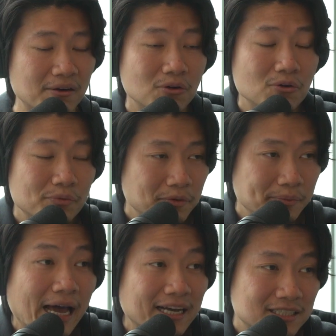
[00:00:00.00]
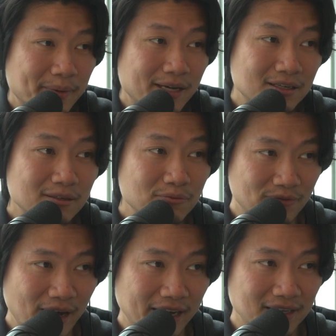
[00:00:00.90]
don't know if it'll be actually a good
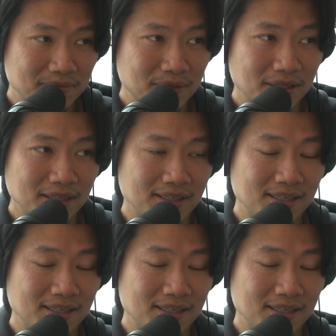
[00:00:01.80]
fight, but